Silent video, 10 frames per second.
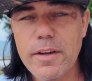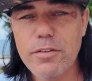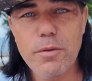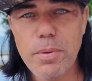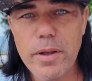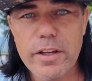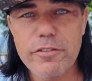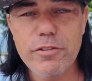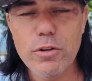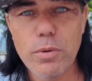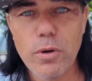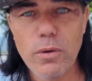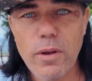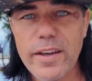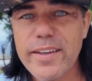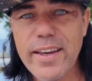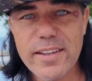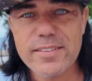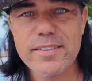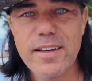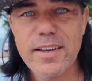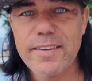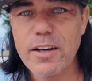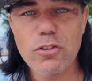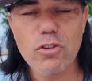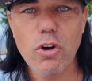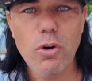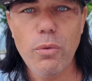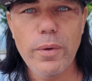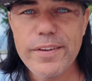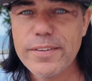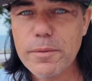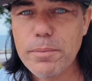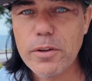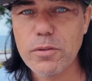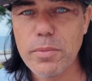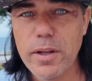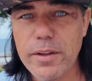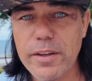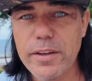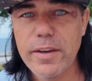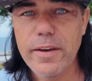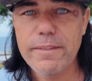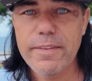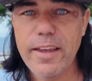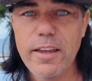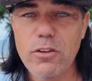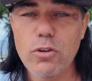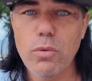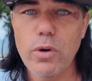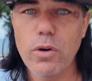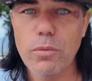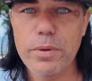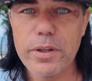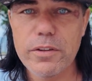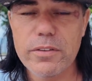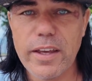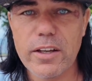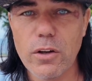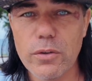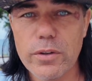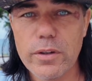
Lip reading: If you're playing football, yes, there's always the possibility that you will be tackled.